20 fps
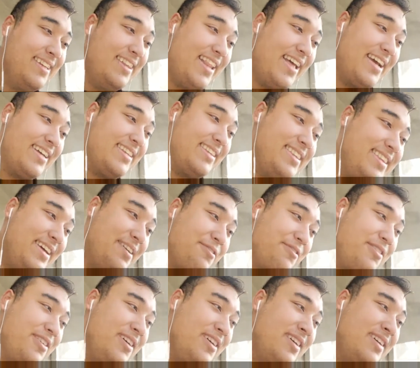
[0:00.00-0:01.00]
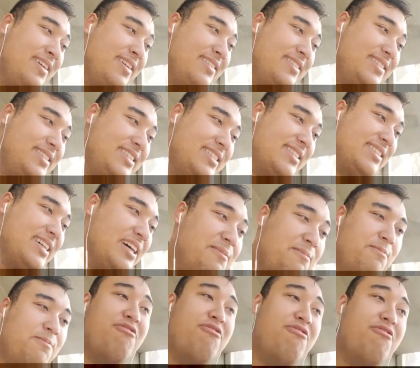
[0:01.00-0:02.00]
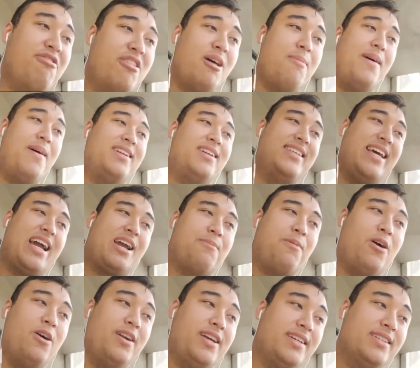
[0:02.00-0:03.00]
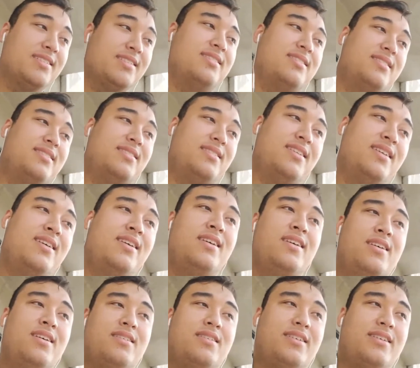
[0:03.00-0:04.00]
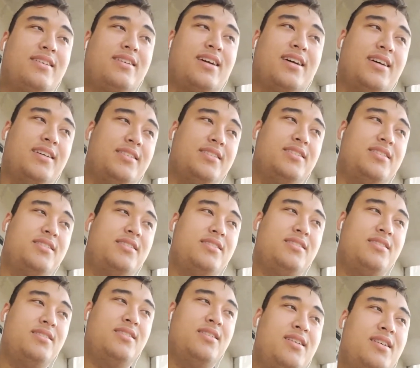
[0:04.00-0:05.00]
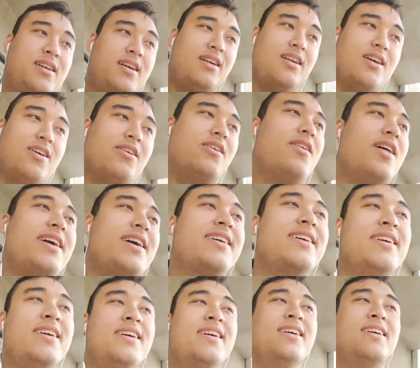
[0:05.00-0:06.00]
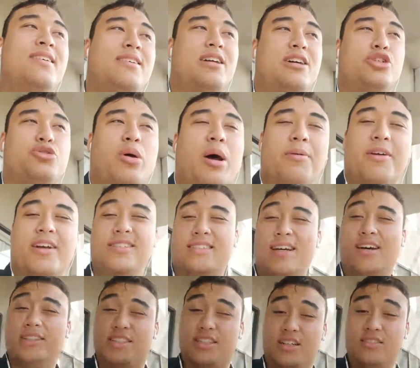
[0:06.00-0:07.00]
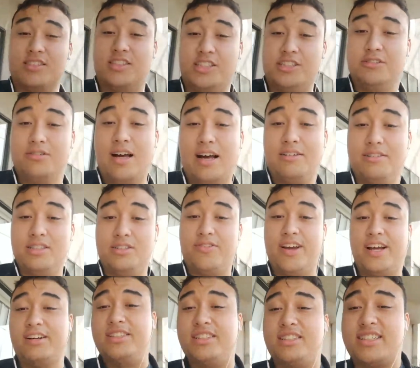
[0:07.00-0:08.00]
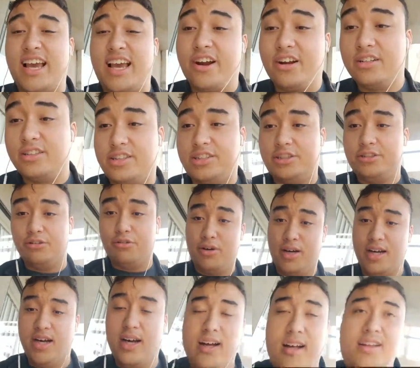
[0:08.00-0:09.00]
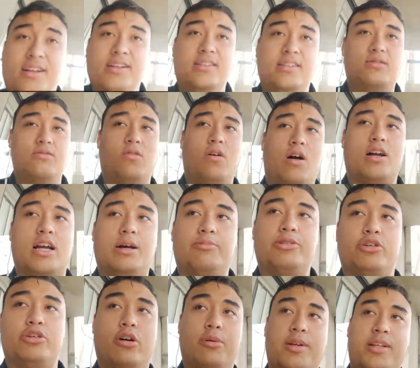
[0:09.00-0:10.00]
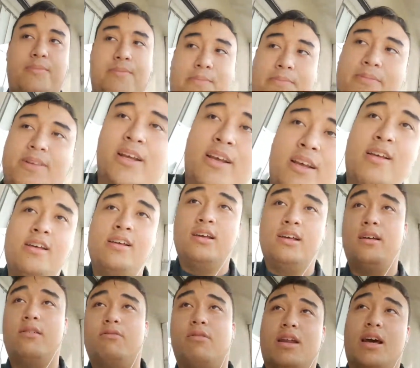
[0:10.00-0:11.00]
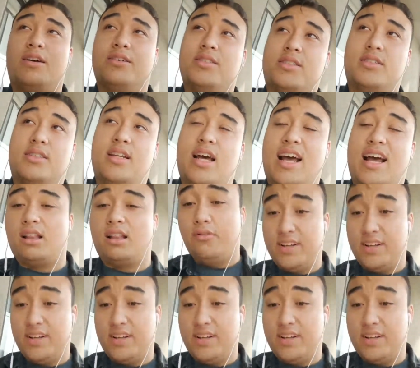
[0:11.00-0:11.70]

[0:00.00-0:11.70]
Like, there's something different about Tech parties. Because, I don't know, like, it was probably because I was young, too. I was very scared to walk up to women when I was in Isla